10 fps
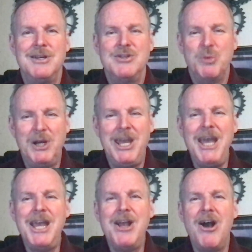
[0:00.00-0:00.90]
So we're
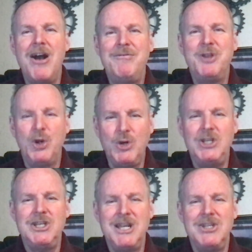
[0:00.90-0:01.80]
kicking off the
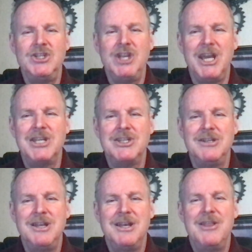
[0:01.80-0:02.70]
Christian
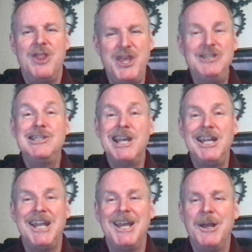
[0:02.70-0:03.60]
education this
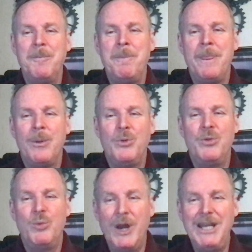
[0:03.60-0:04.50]
Sunday with the
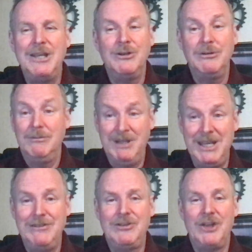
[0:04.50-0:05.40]
regular
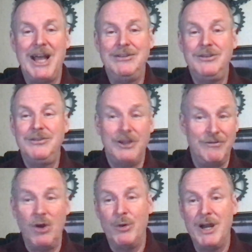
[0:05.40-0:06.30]
kids classes that
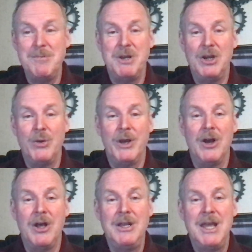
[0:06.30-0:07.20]
have already been going
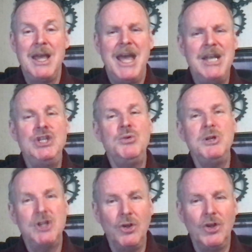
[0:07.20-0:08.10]
on and 2
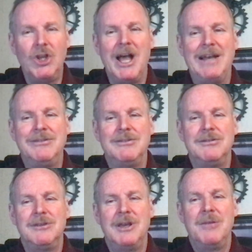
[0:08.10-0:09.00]
adult
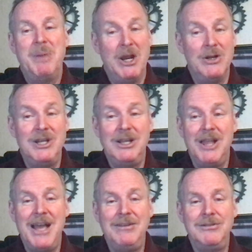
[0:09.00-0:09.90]
classes, parenting
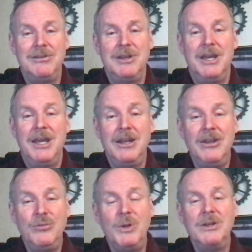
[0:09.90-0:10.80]
class, and
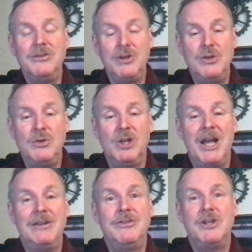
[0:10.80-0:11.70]
as well as a new
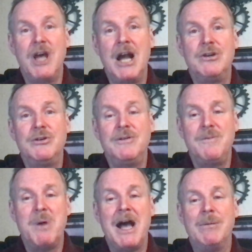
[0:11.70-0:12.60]
class, the doctrine of the
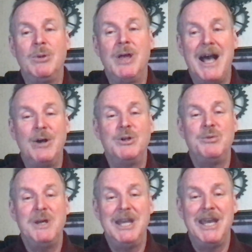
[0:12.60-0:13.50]
Bible. How did
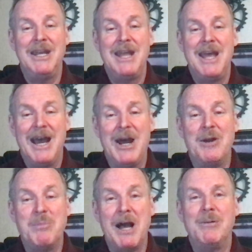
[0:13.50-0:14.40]
we get
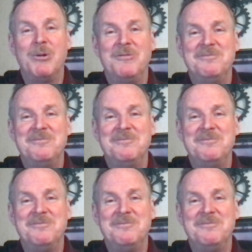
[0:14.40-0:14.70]
our Bible?